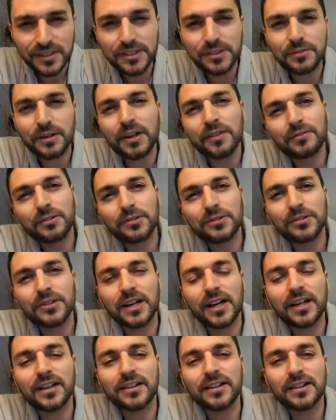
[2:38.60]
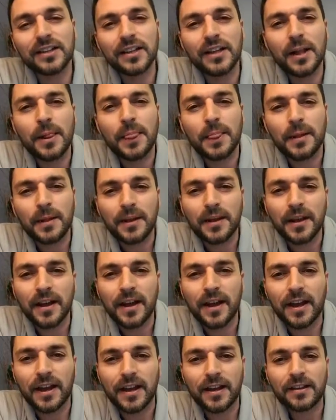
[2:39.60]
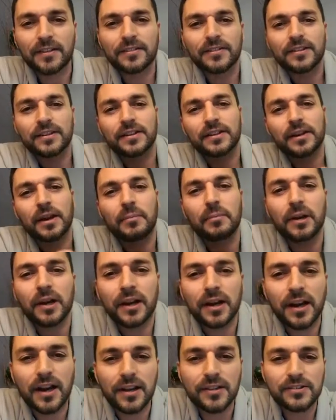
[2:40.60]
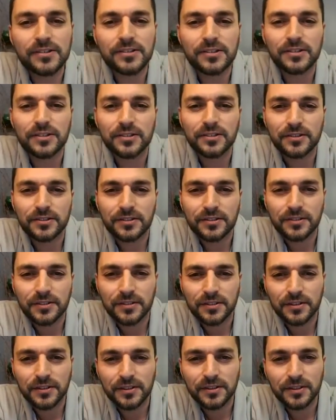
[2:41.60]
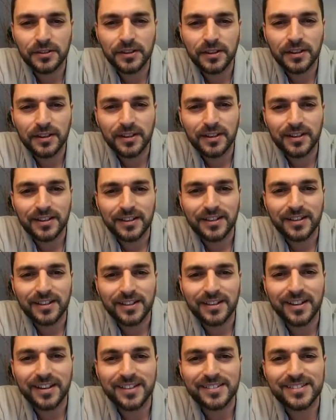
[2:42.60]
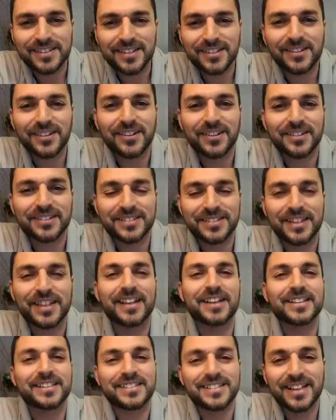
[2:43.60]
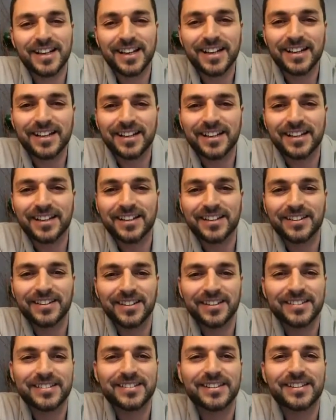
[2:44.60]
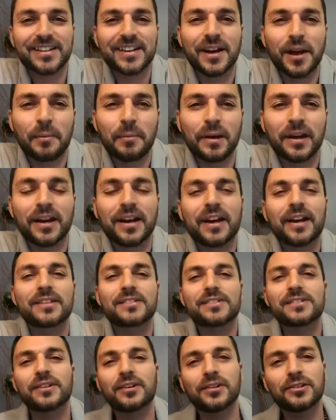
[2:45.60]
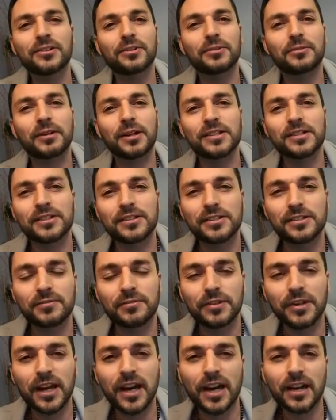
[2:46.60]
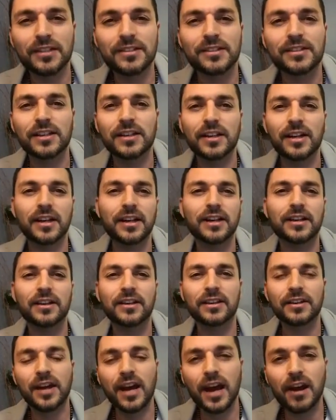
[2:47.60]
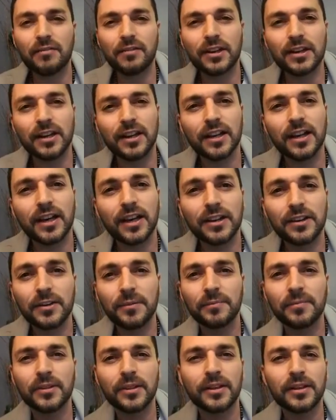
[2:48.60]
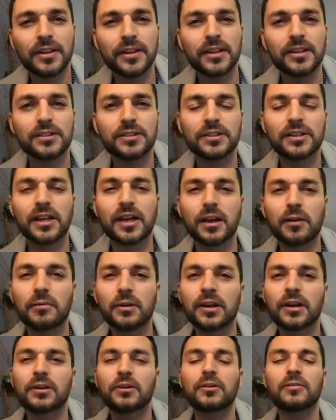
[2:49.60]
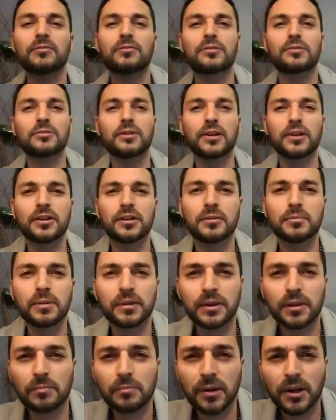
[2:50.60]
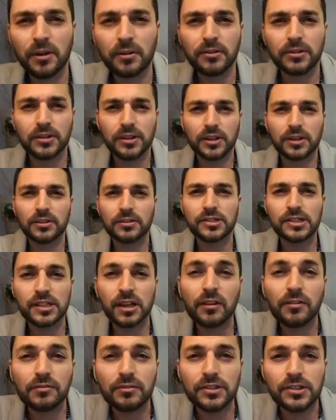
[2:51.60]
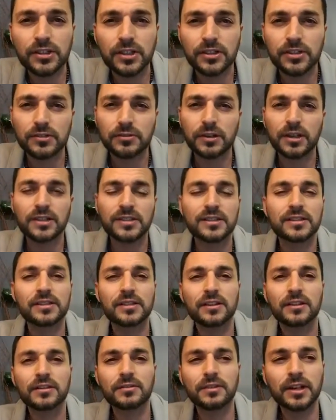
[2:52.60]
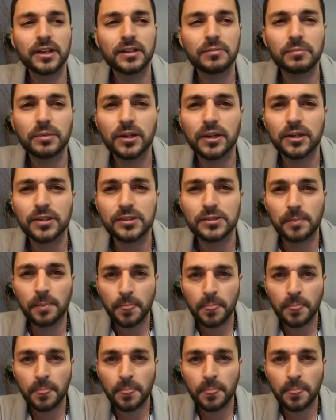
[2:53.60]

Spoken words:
rant for tonight, and I'm gonna answer cats and dogs. Yeah, exactly, Dustin. I'm gonna answer all your questions if you have any later. Today I want to go through a little bit about selfishness, right? Because